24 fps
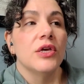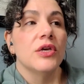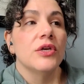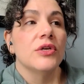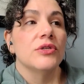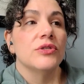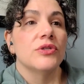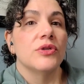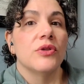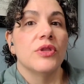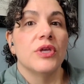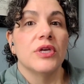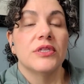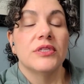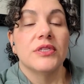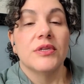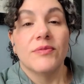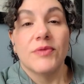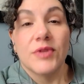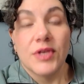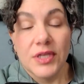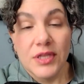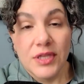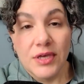So that's
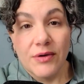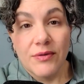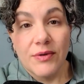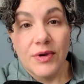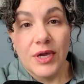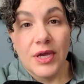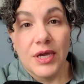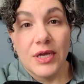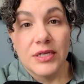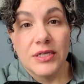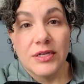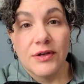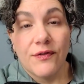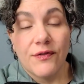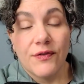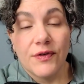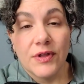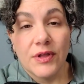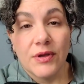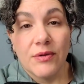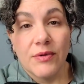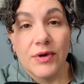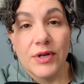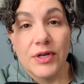something that we
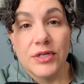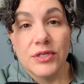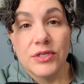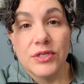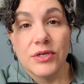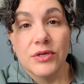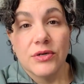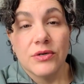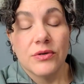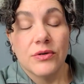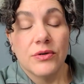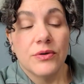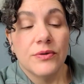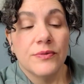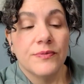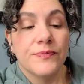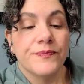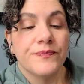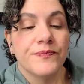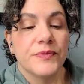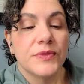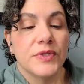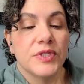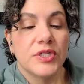definitely want to do.
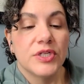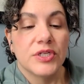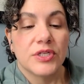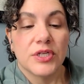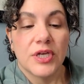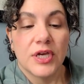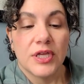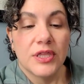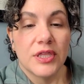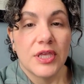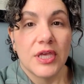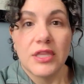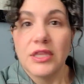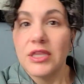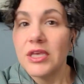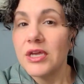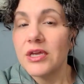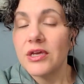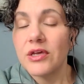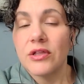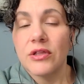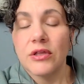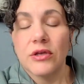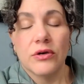Just get that
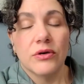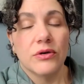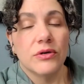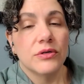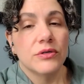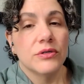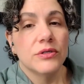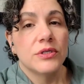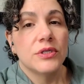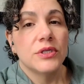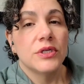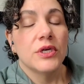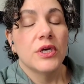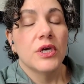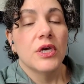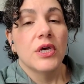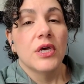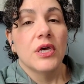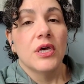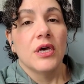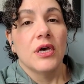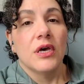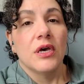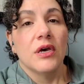thing closed.
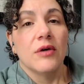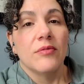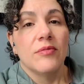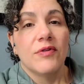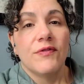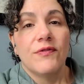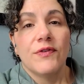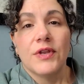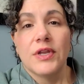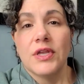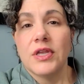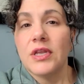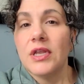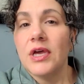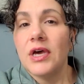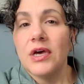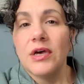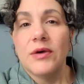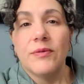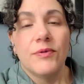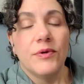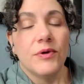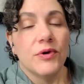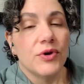If you need
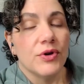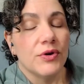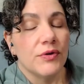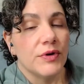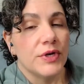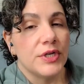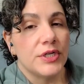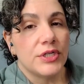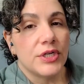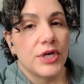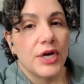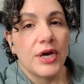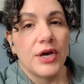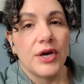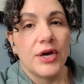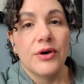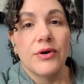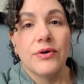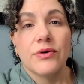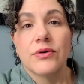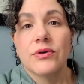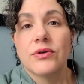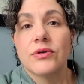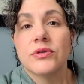help, you can reach
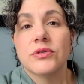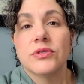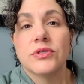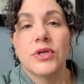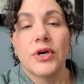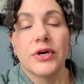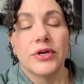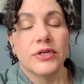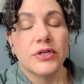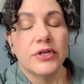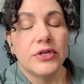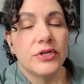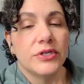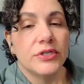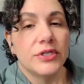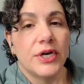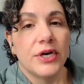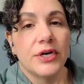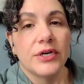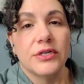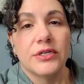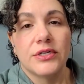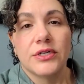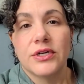out, talk to your
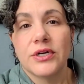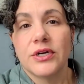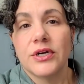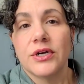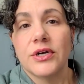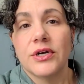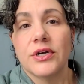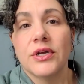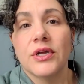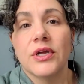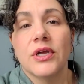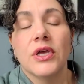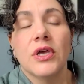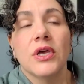doctor.